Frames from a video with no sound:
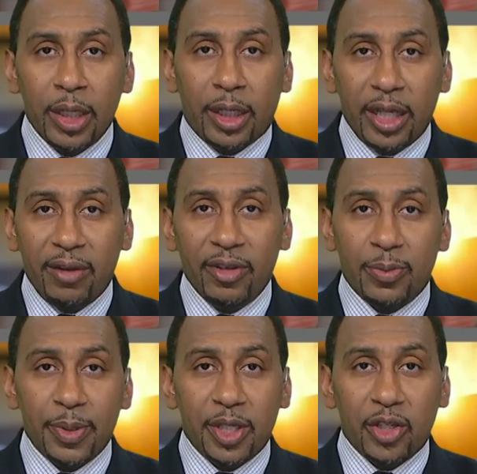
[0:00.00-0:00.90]
Cleveland's
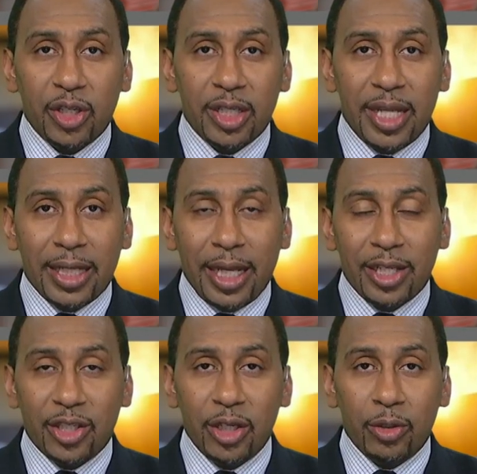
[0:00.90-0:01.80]
position is that they
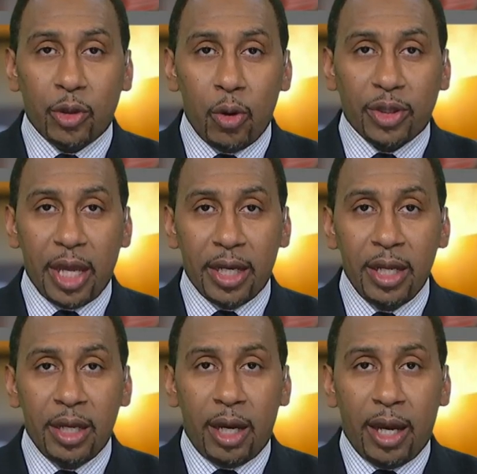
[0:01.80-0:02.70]
still thought that
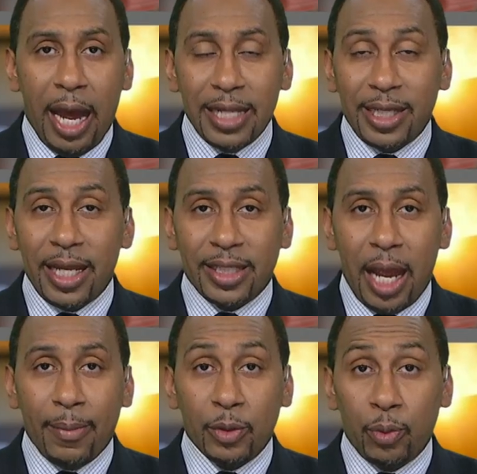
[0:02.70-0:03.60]
Isaiah
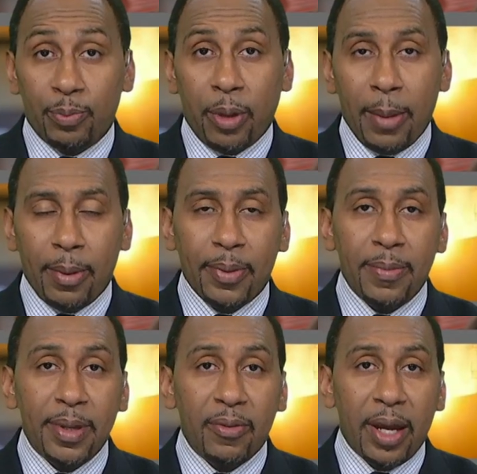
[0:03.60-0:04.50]
Thomas would probably
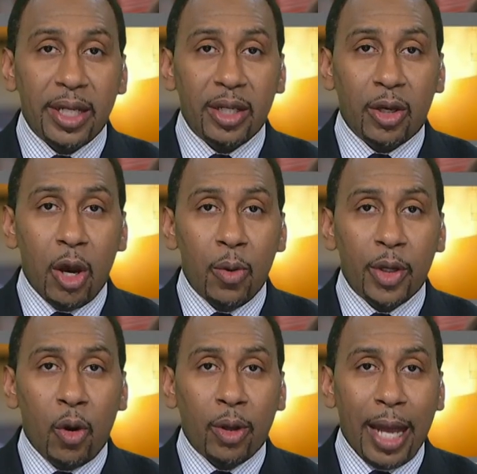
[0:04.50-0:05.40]
be ready to go in
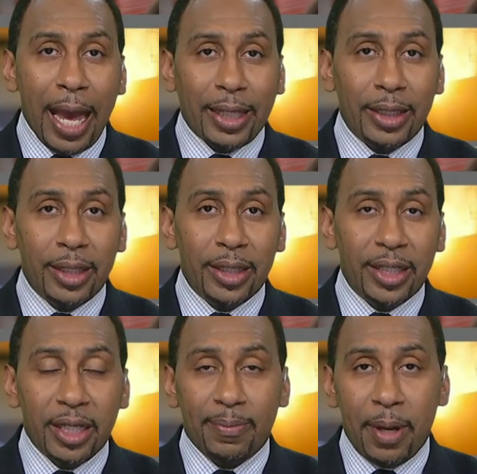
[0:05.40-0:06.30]
all likelihood, and
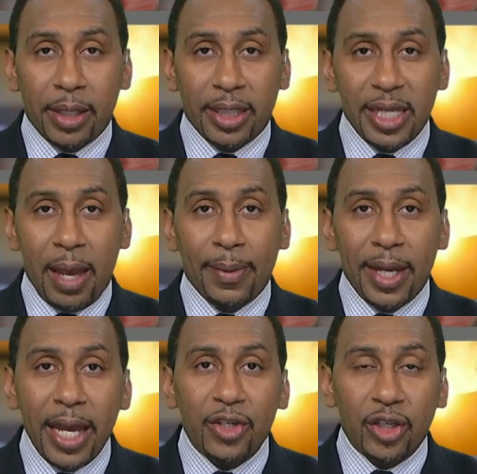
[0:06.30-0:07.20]
then upon
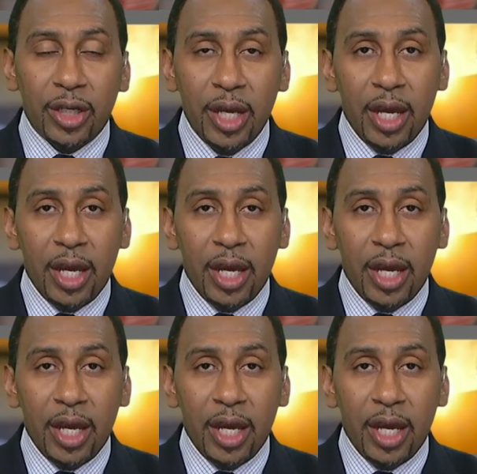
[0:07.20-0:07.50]
examination,